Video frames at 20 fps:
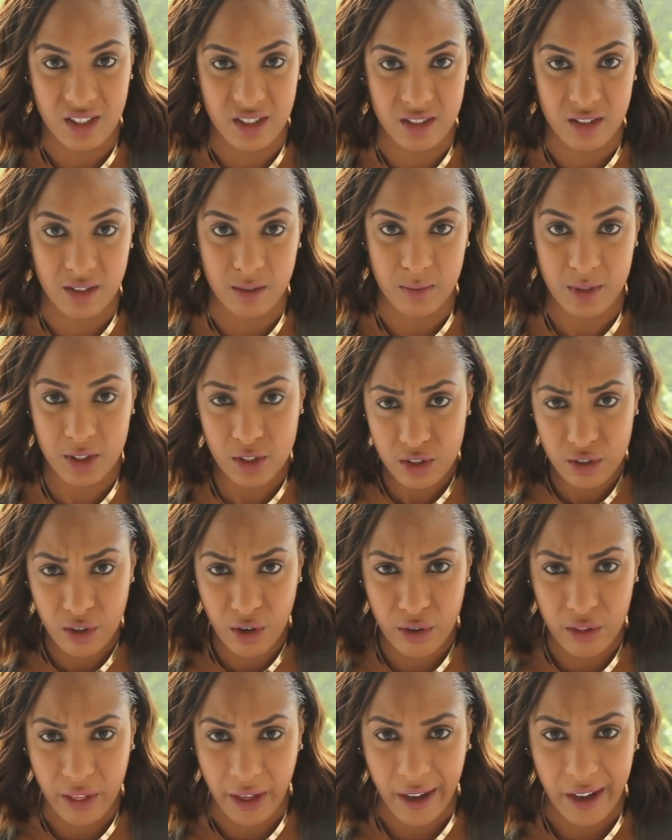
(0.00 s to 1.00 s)
system. Did you
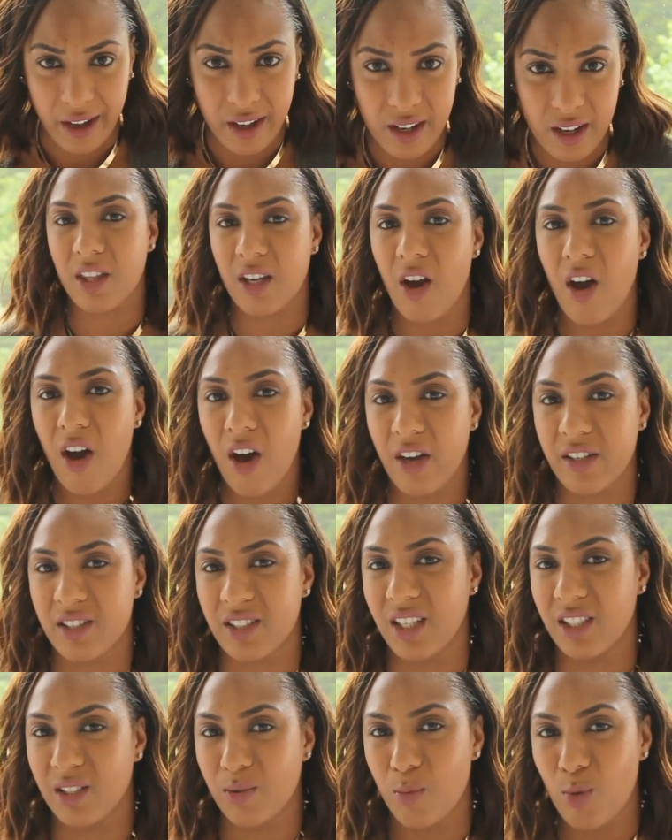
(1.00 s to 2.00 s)
know that? The heart
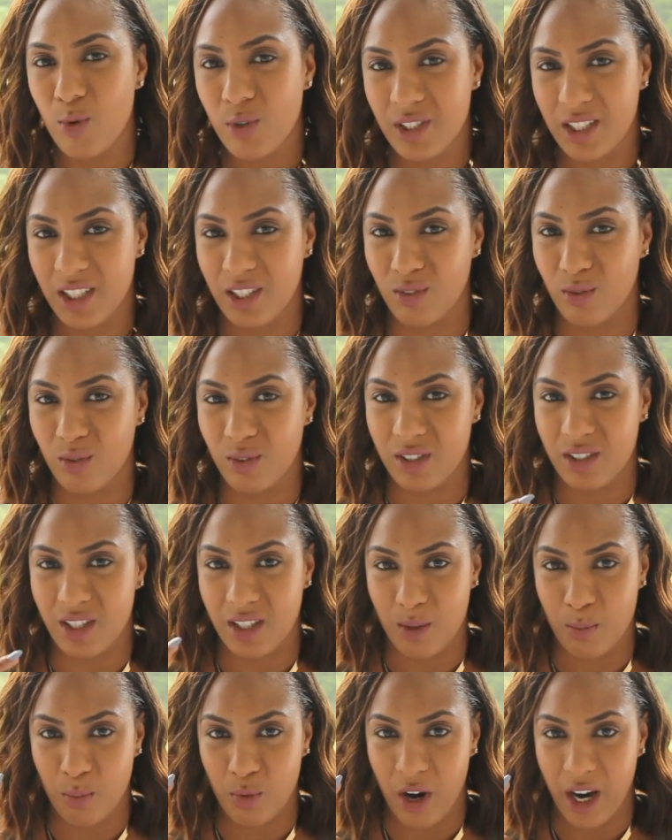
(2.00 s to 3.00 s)
sends more signals to
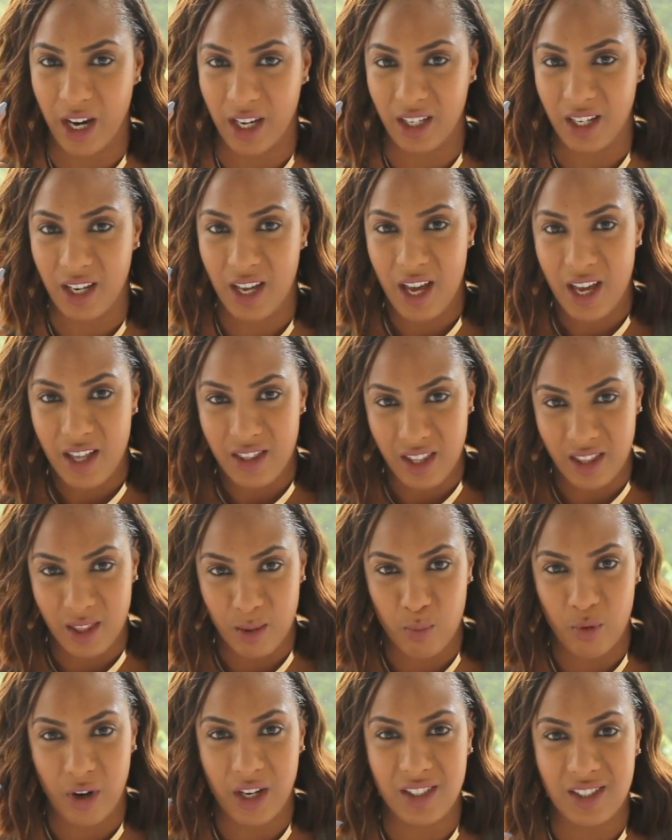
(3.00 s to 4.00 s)
the brain than
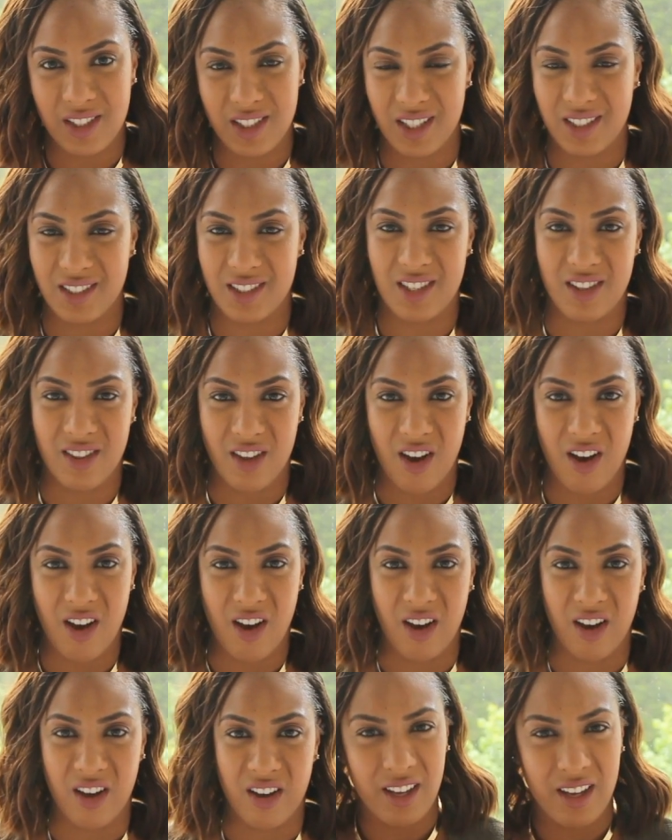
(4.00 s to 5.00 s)
the brain sends to the
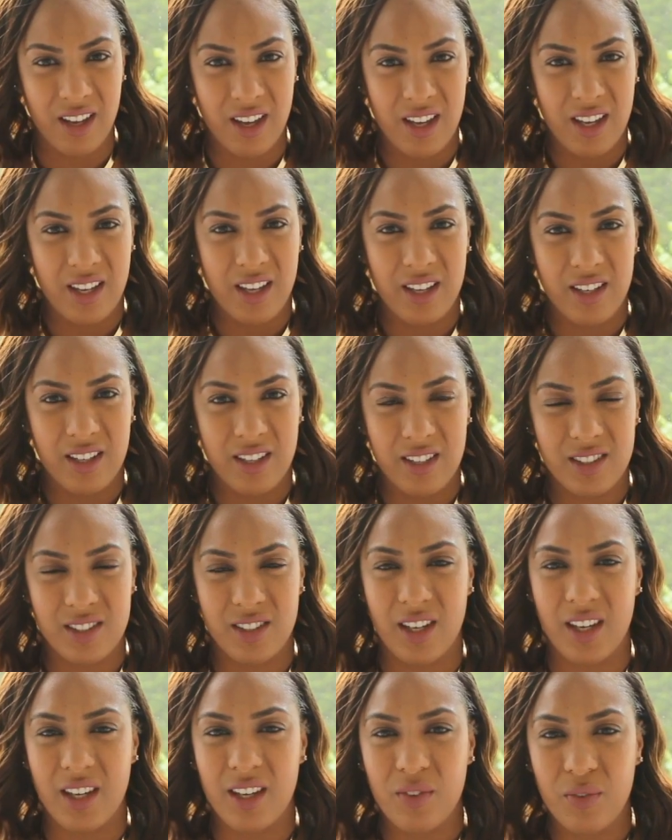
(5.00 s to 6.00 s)
heart.
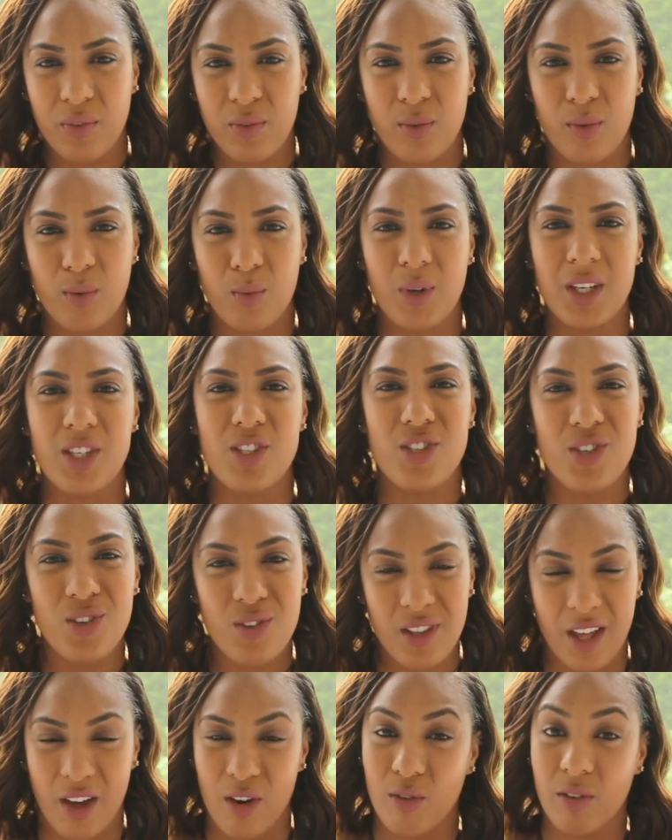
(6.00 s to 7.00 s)
So if we
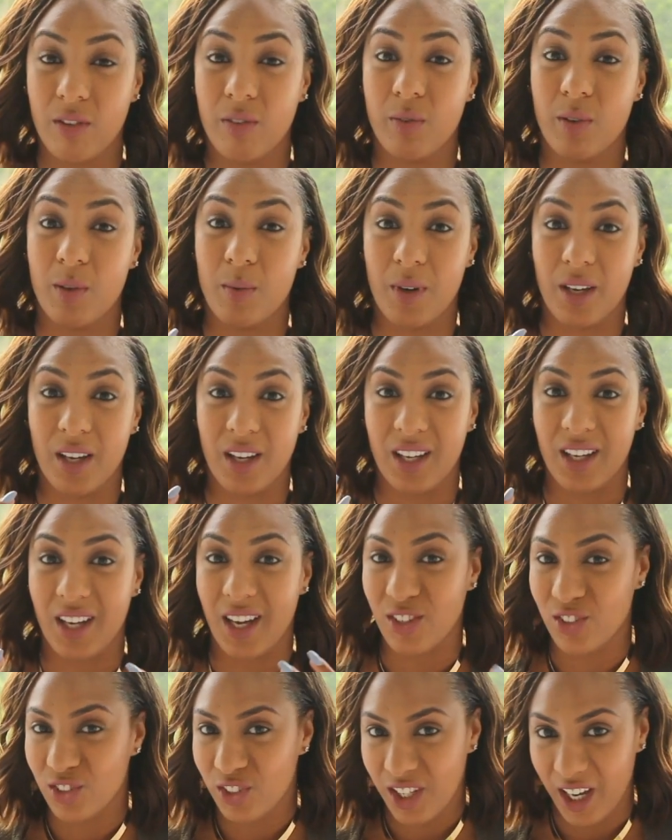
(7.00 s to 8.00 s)
knew that, or if we were
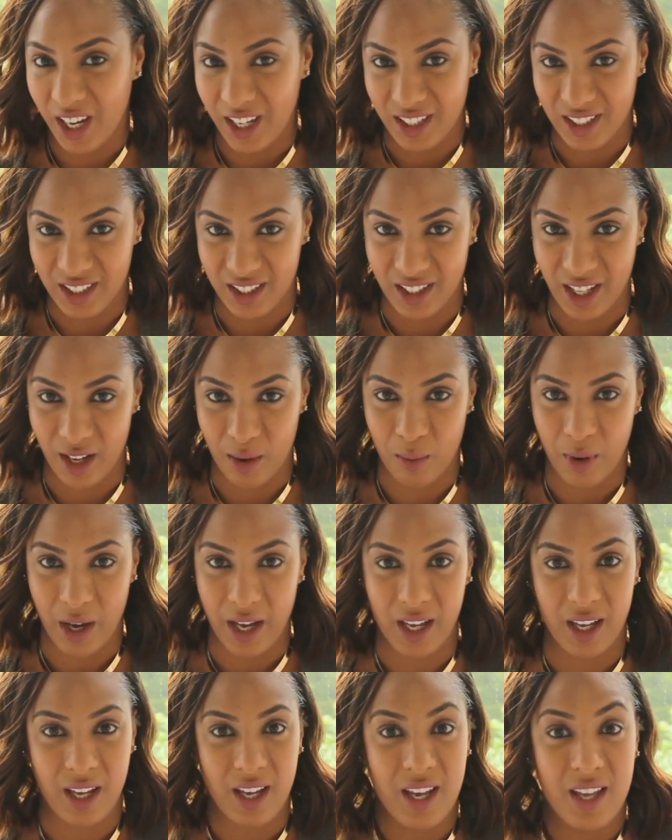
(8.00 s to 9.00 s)
educated in that
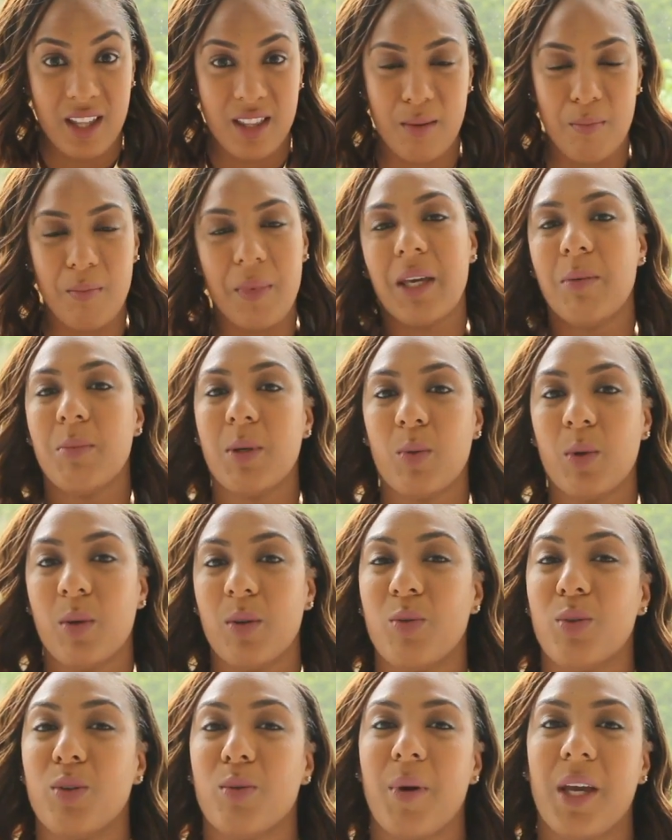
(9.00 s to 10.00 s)
way, then maybe
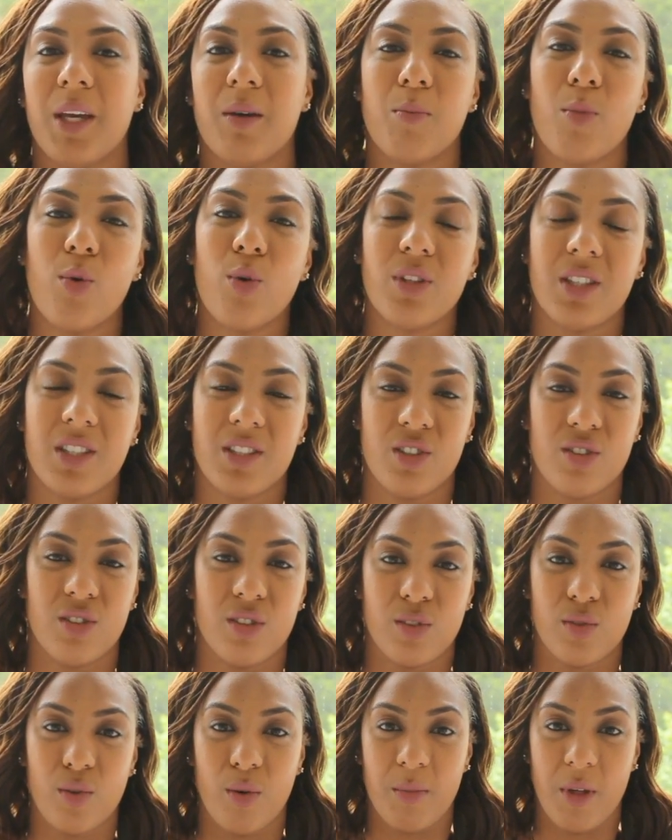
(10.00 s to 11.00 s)
we would make more
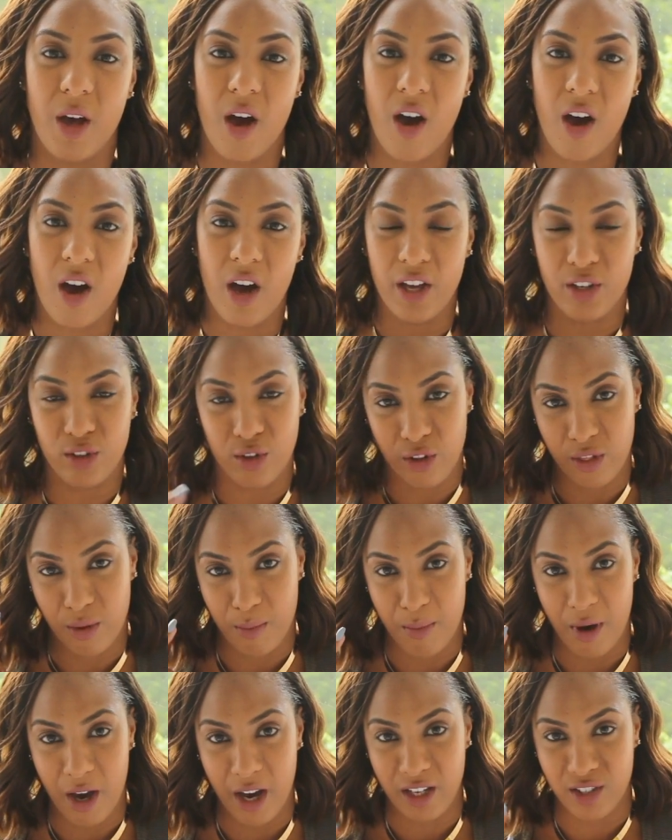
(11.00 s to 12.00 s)
decisions from the heart and not
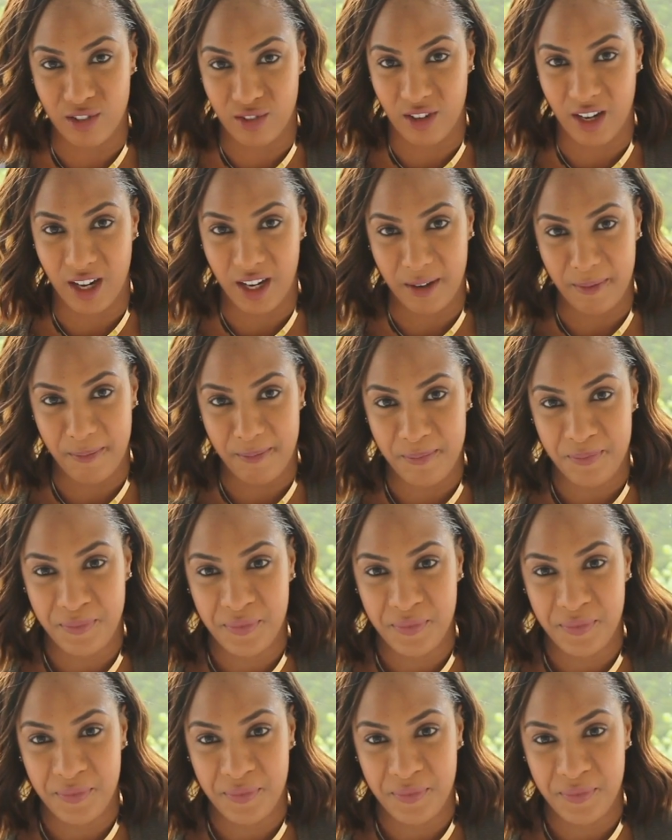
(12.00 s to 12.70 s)
the mind, right?